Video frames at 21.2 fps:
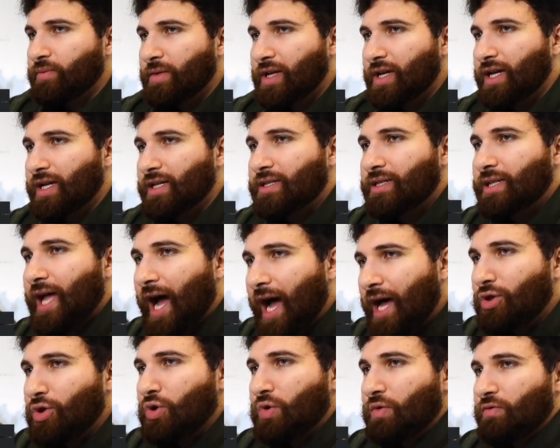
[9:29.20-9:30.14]
It's
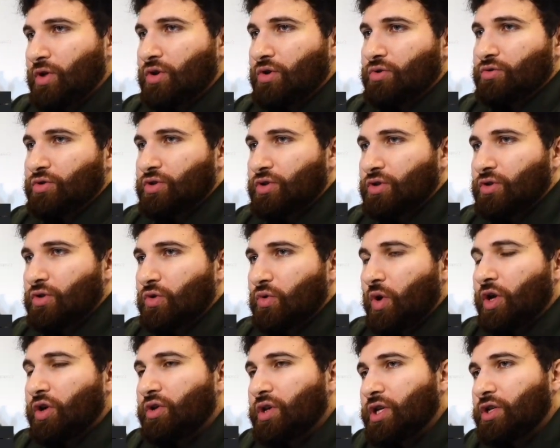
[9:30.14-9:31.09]
neither of those.
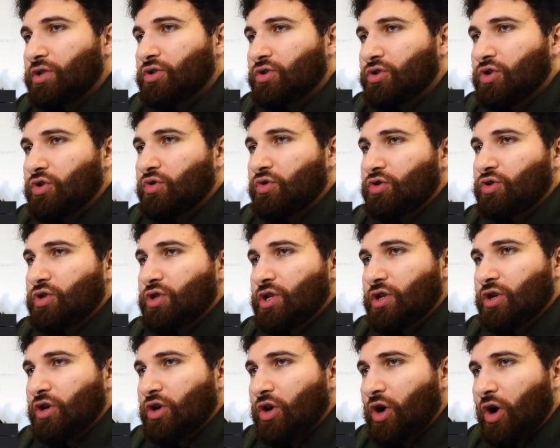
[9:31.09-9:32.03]
What you need to do is you need
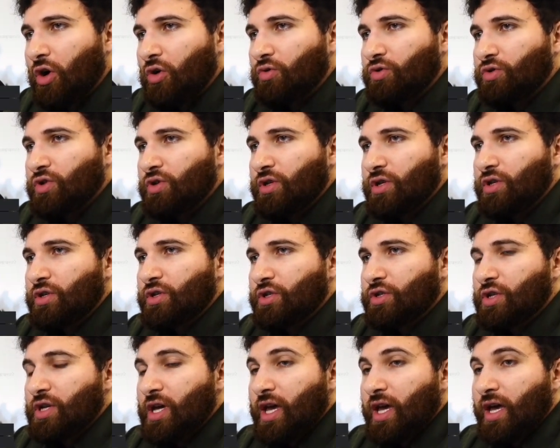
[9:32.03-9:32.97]
to go to
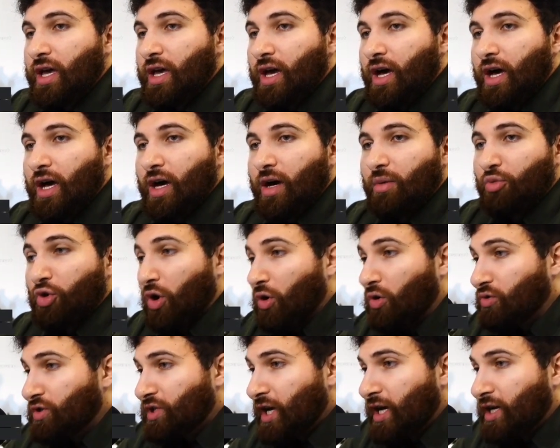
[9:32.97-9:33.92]
these
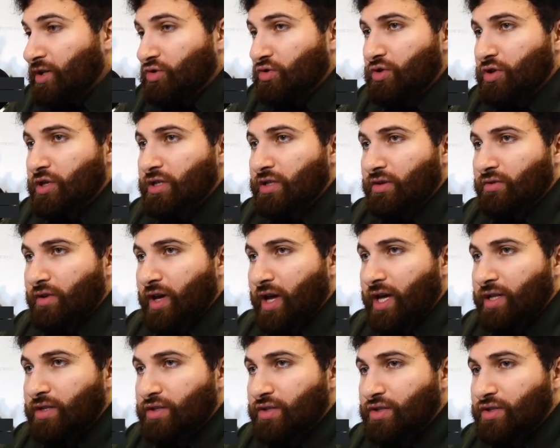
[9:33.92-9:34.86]
protests or these
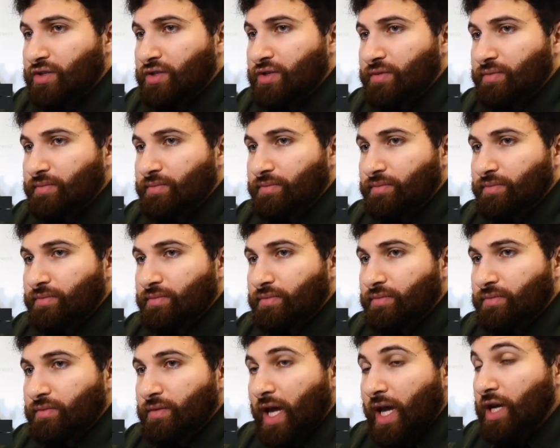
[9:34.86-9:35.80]
events
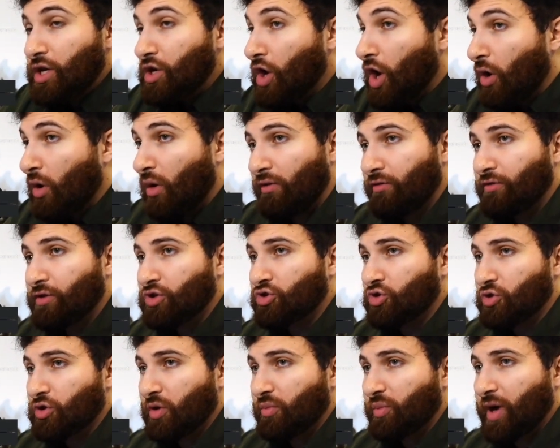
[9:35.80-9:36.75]
in no
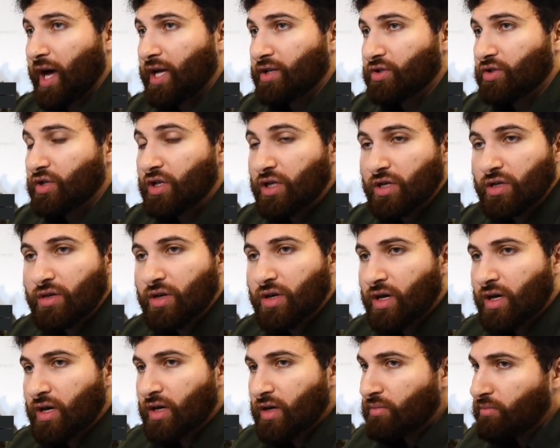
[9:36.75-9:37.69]
official capacity,
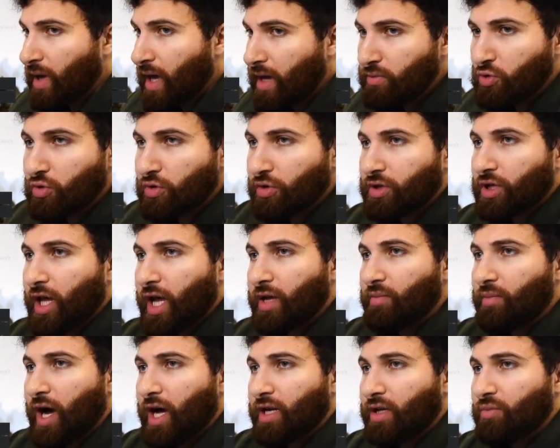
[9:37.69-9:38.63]
maybe with
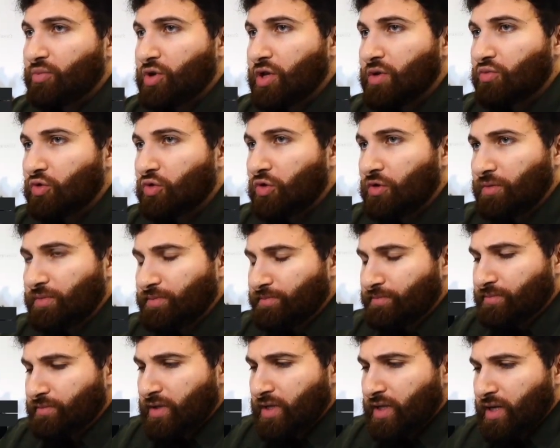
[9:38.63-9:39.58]
like-minded people,
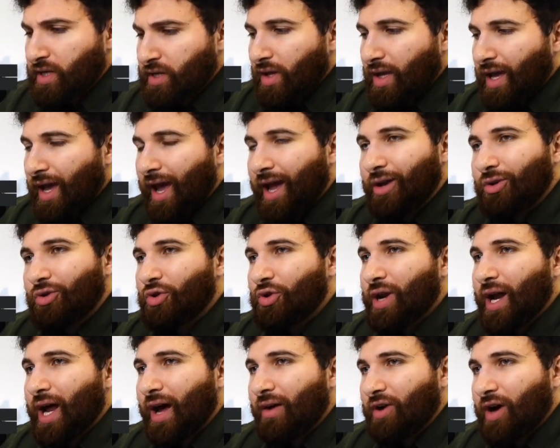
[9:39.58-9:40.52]
and you need
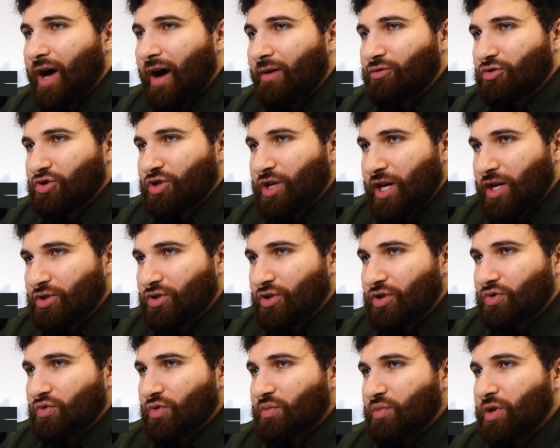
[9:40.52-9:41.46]
to have
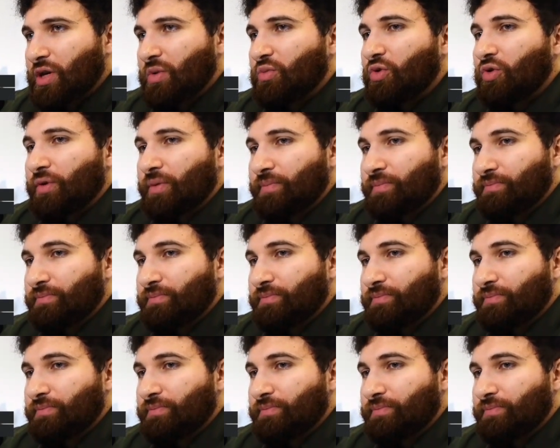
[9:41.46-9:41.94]
conversations with people.